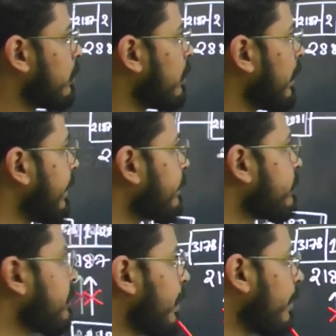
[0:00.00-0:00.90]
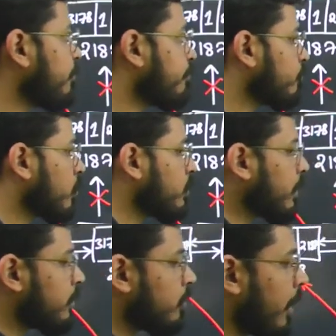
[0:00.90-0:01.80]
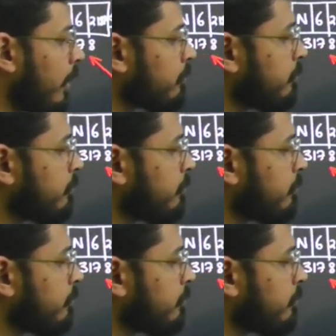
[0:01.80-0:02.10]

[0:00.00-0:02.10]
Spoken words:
let us say here you have